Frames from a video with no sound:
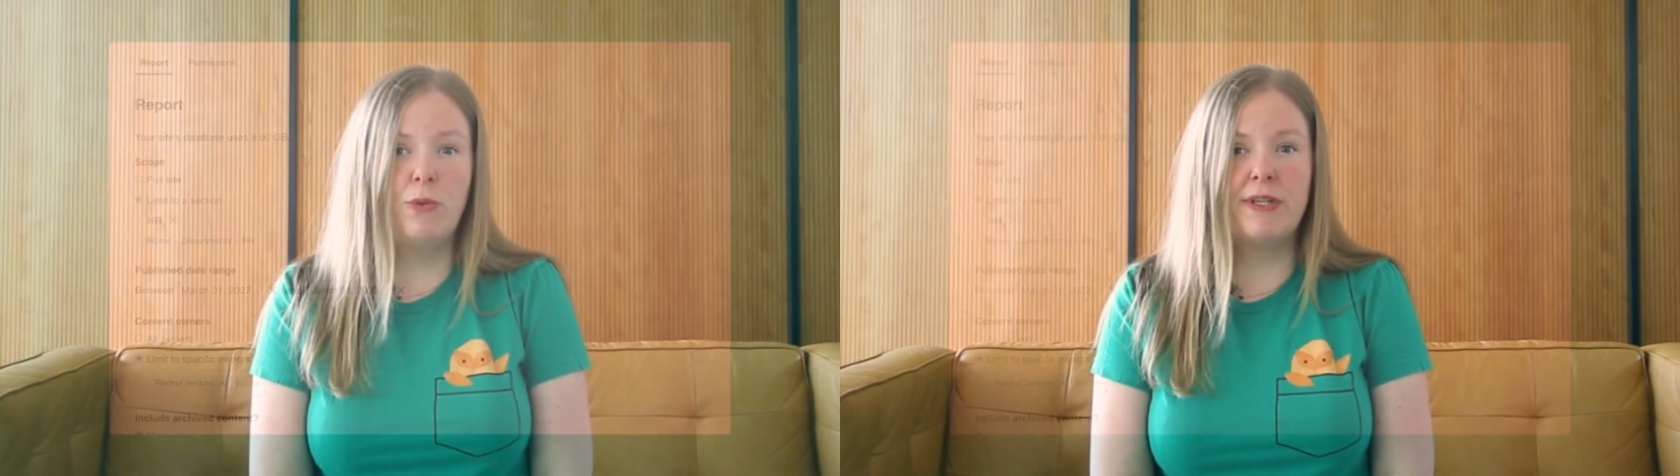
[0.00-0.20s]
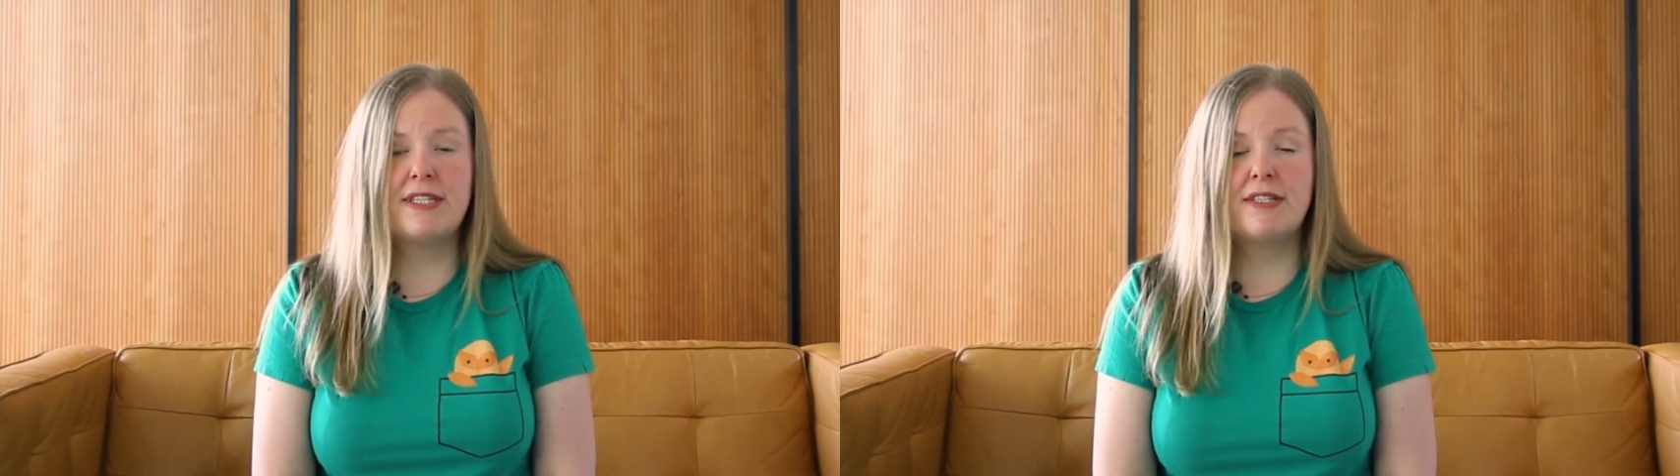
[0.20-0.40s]

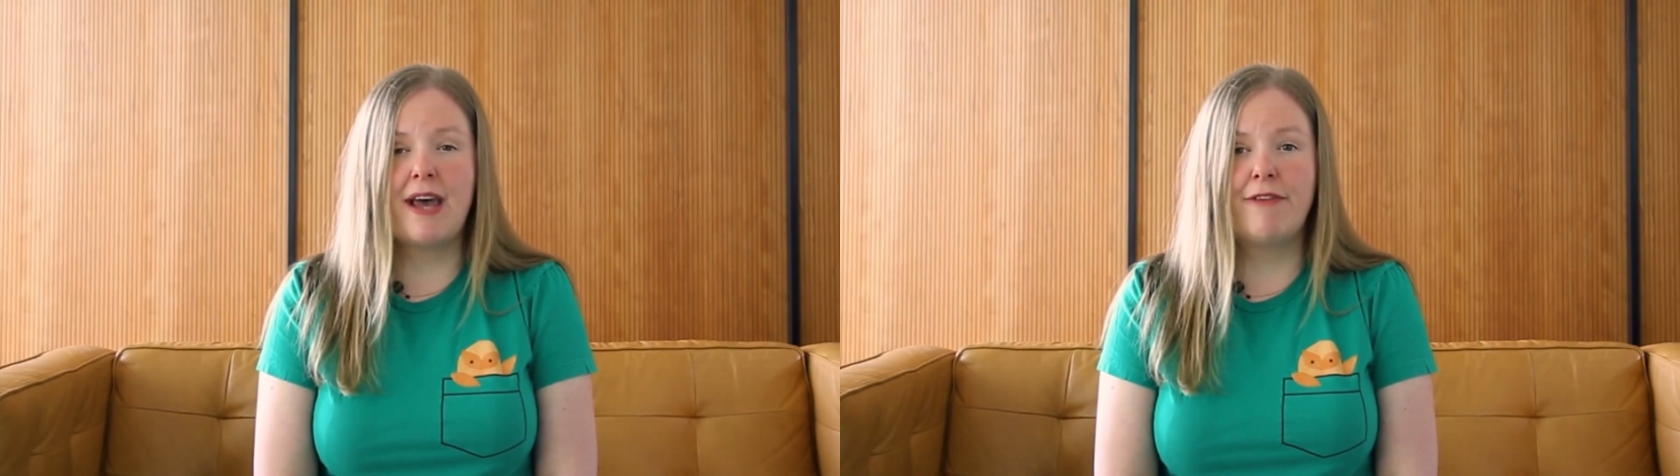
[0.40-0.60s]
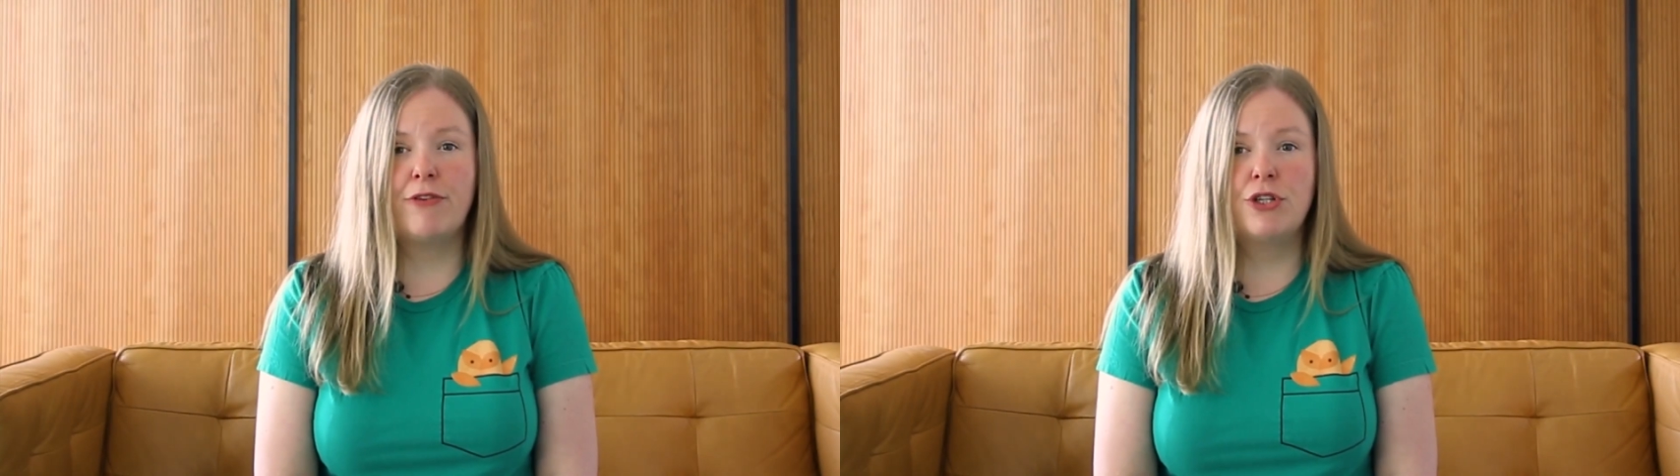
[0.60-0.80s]
when
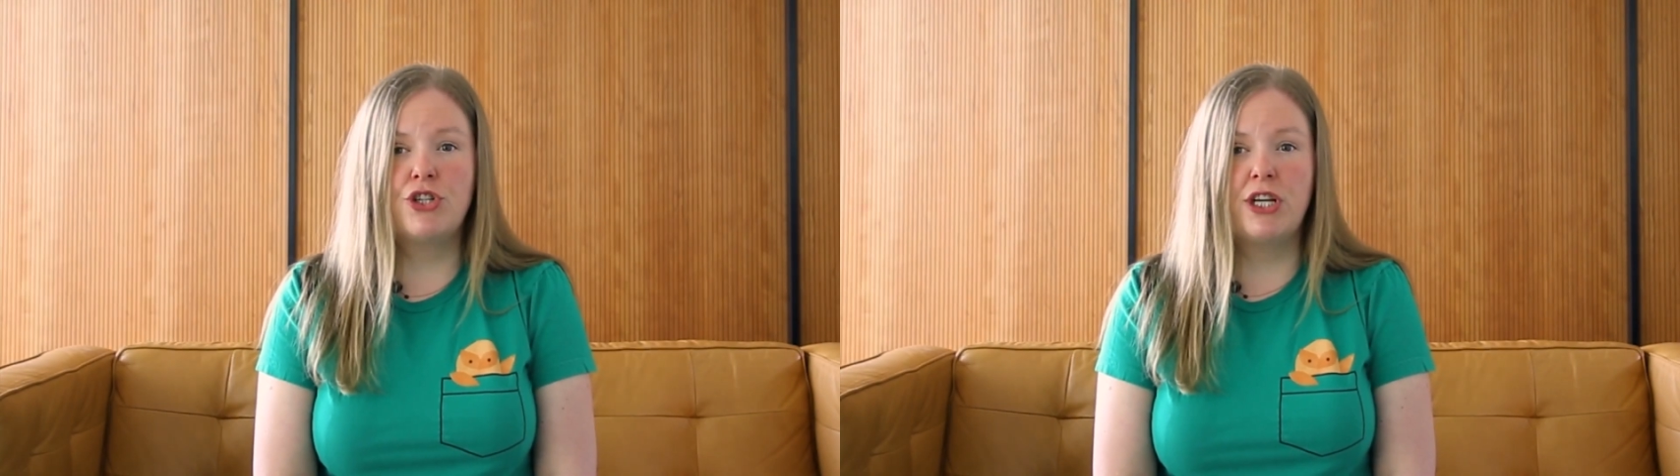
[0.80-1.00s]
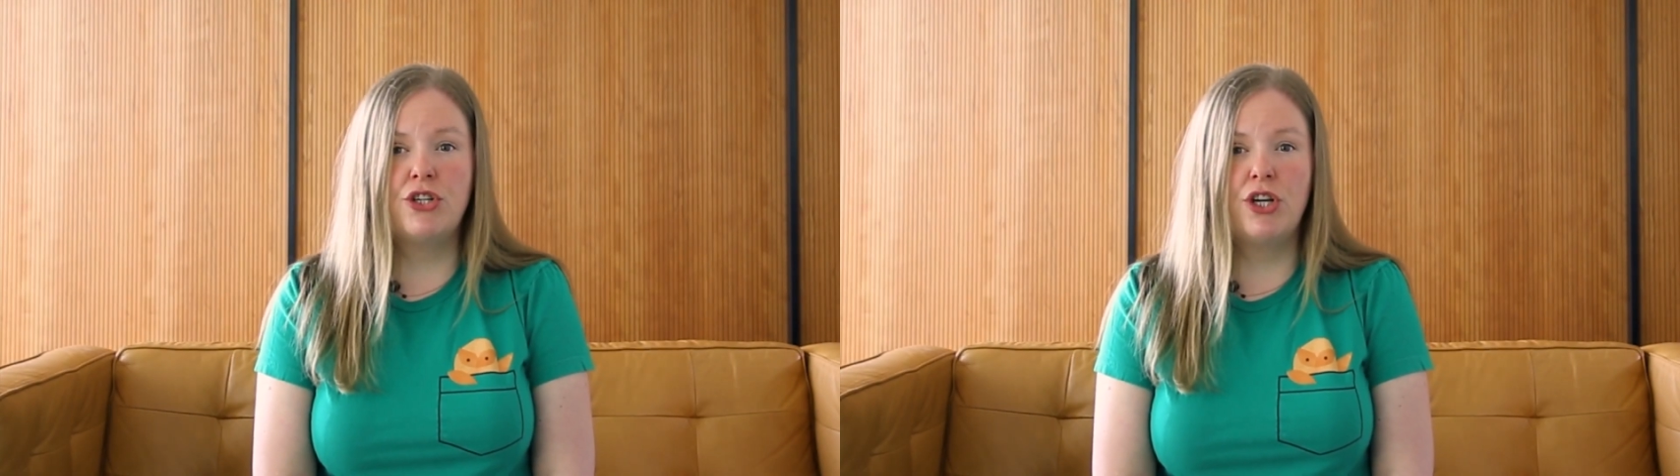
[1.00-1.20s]
staff are
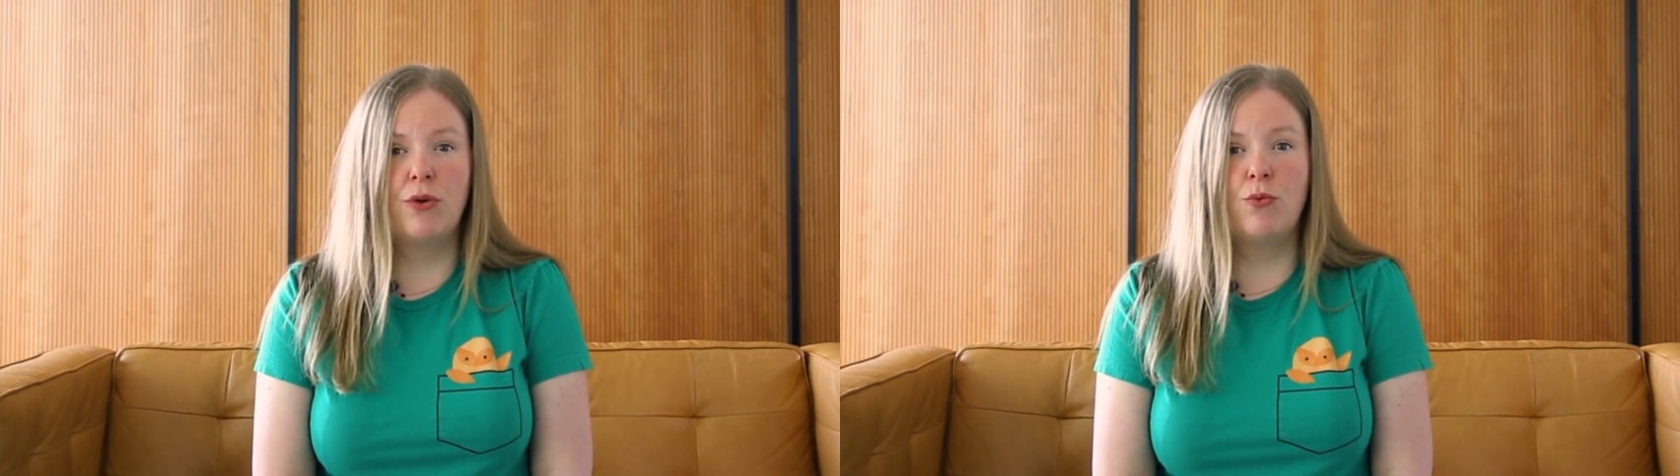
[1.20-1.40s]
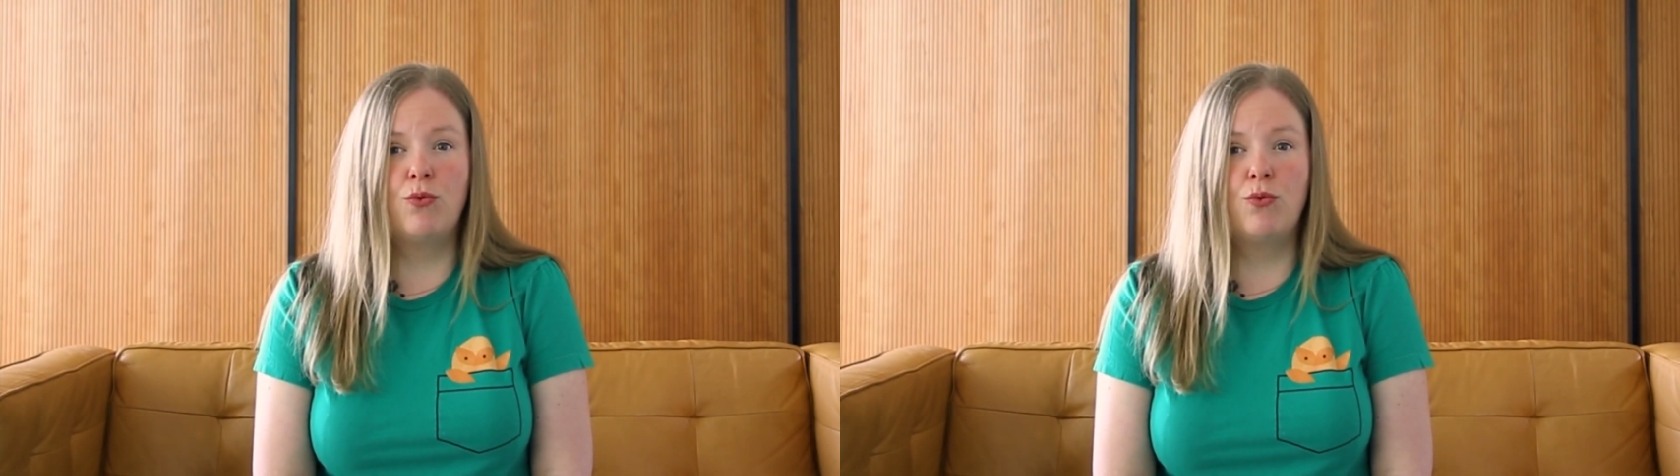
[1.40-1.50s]
changing